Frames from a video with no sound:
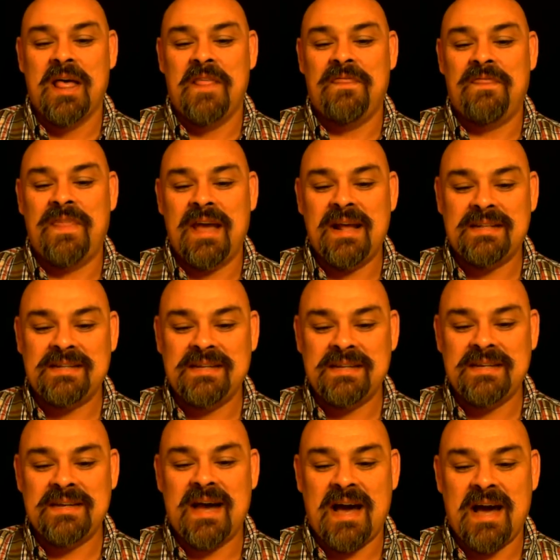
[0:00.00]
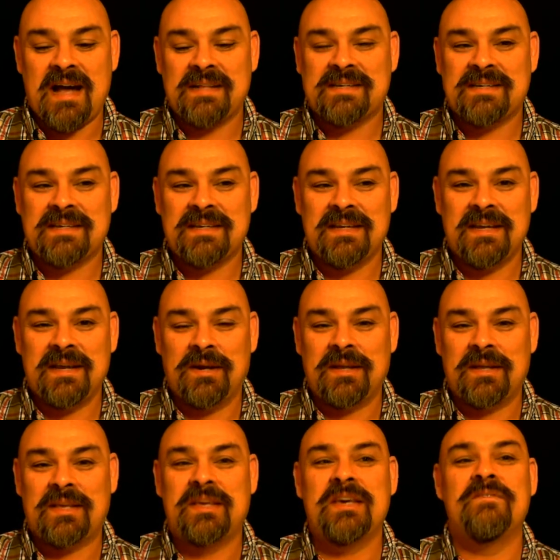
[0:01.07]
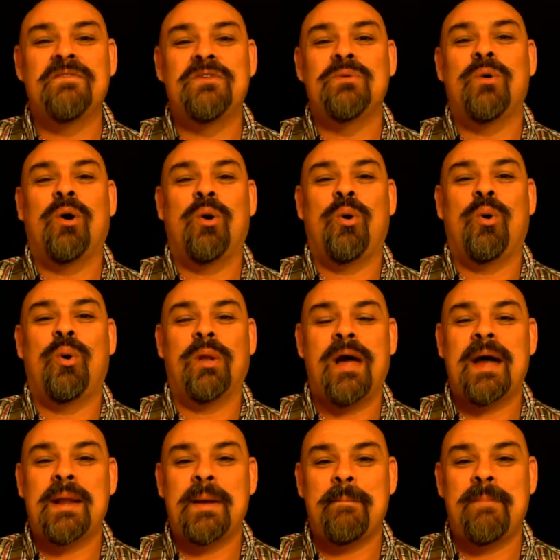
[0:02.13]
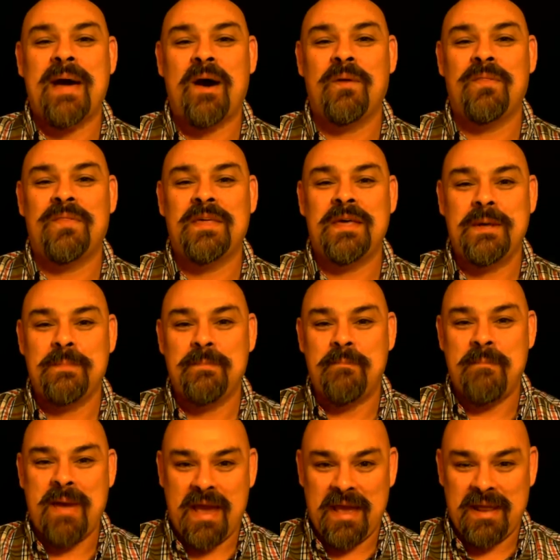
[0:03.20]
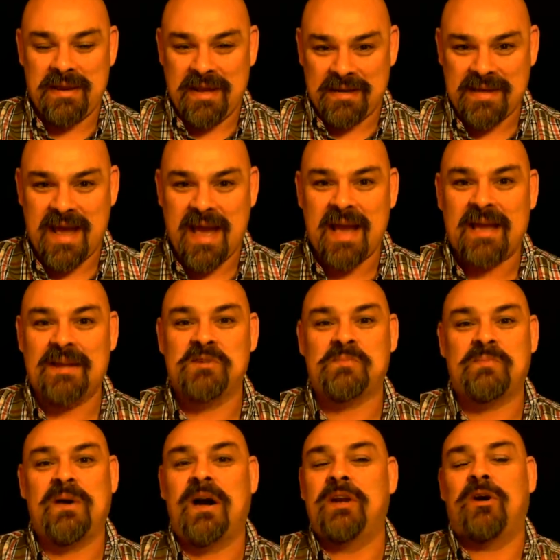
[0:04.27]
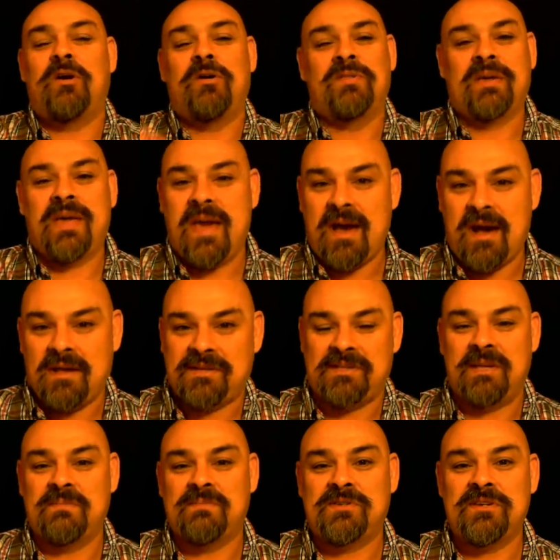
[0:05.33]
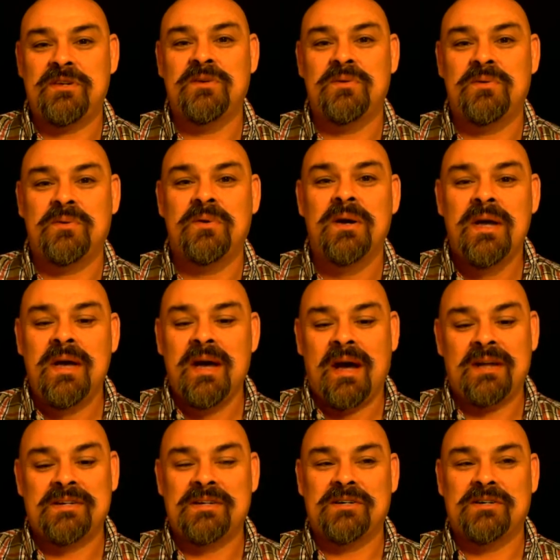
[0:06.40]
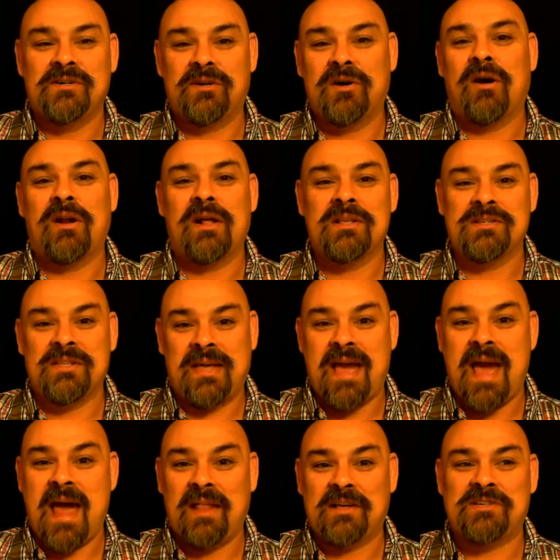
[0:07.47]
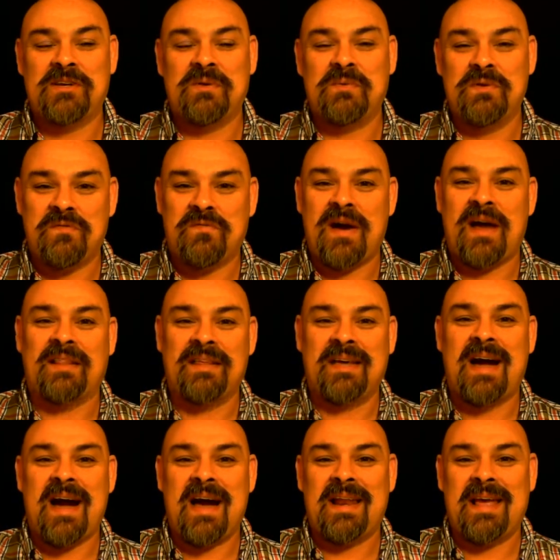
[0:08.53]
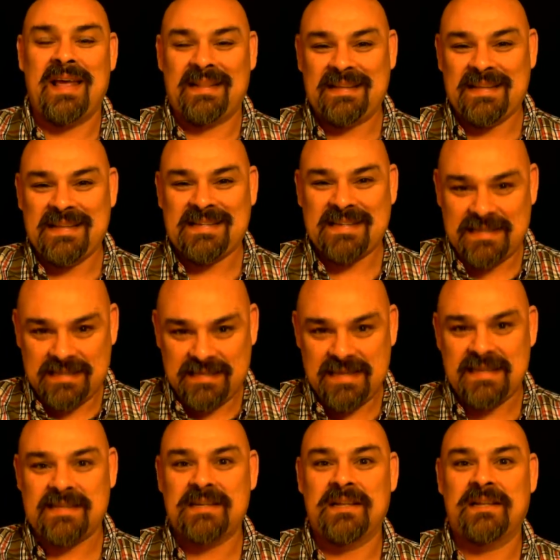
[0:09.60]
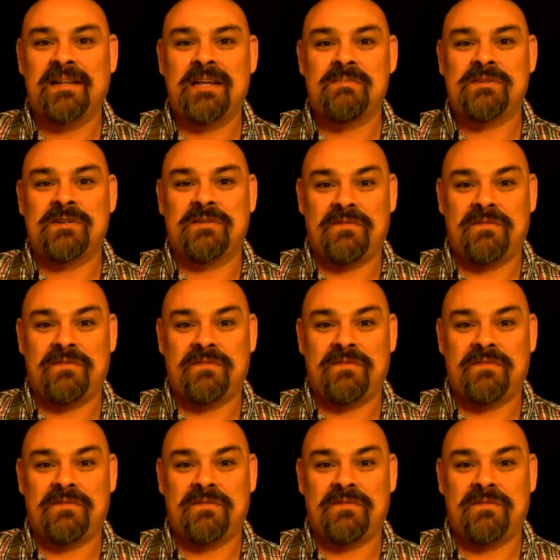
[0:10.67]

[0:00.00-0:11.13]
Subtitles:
They did not give you a whole lot about the main antagonist behind all the chaos in the MCU until Guardians of the Galaxy, when you finally got at least a decent glimpse of